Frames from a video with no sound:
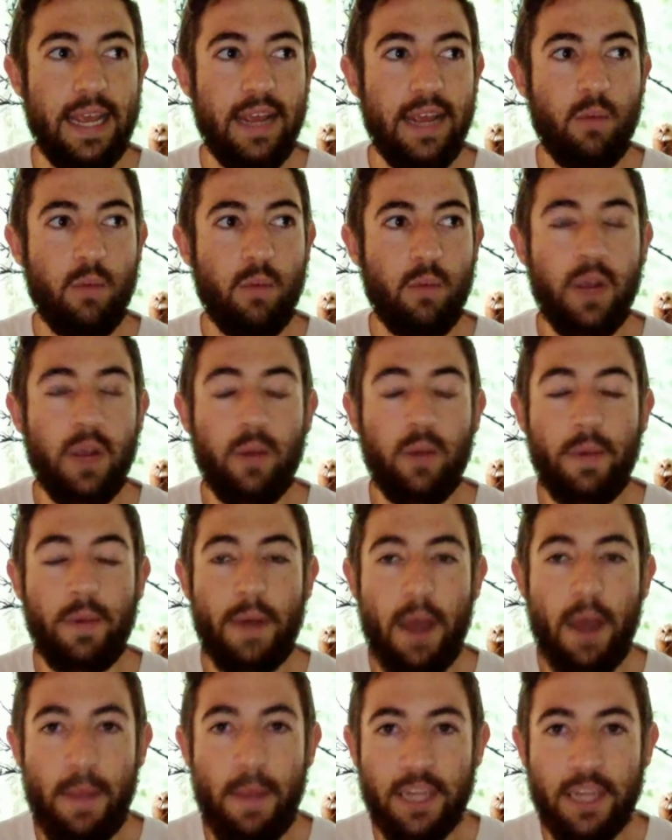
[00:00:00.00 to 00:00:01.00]

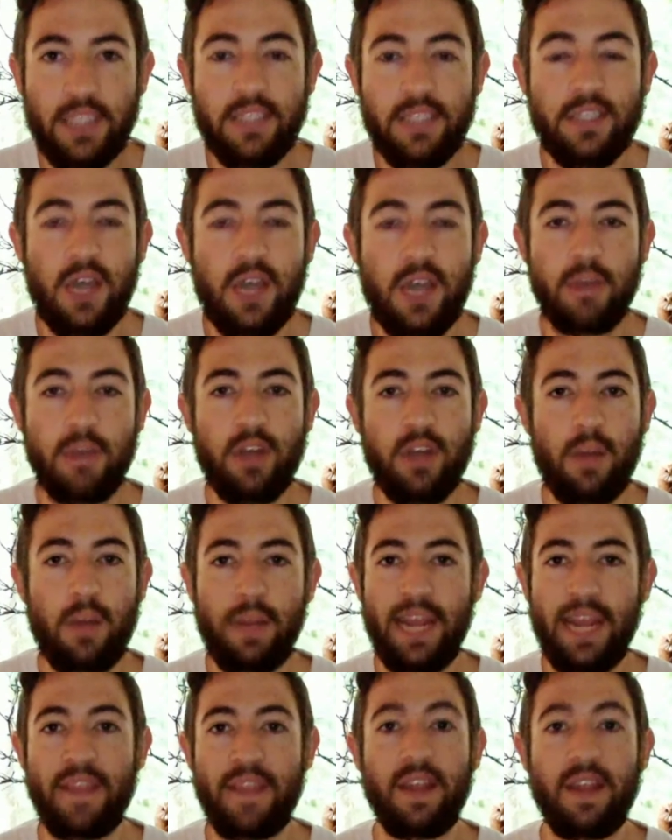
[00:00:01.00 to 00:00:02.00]
I mentioned this time and time
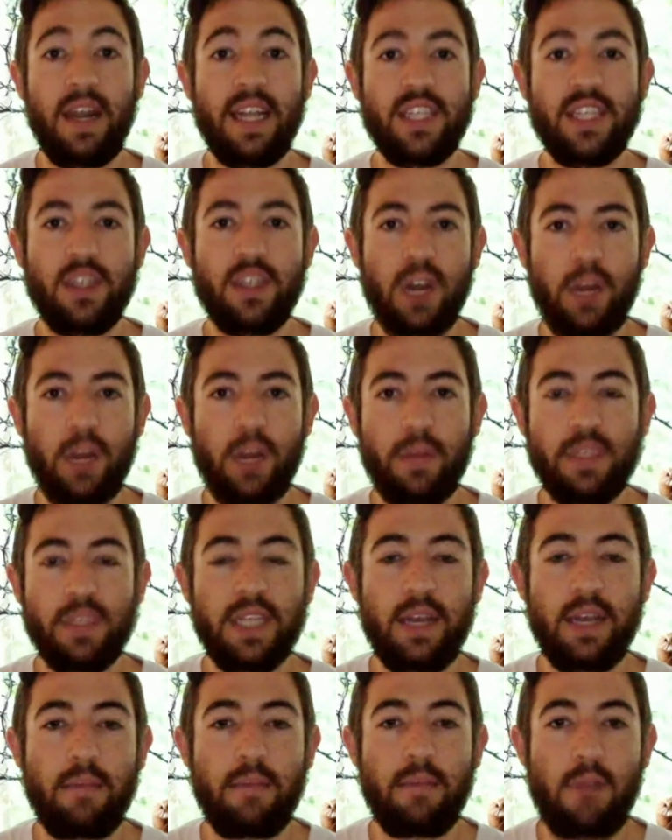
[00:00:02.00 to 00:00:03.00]
again that it is
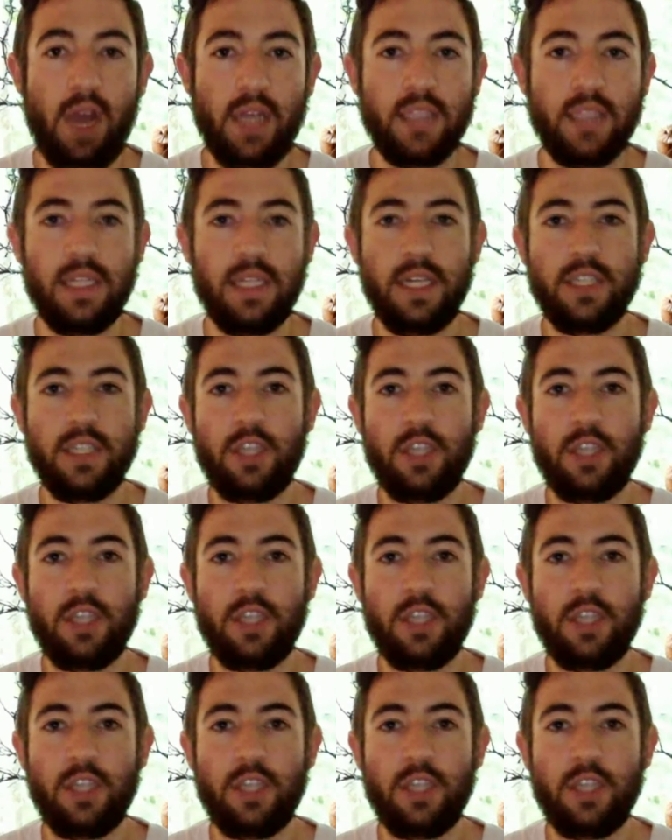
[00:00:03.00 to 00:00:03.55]
90% mindset.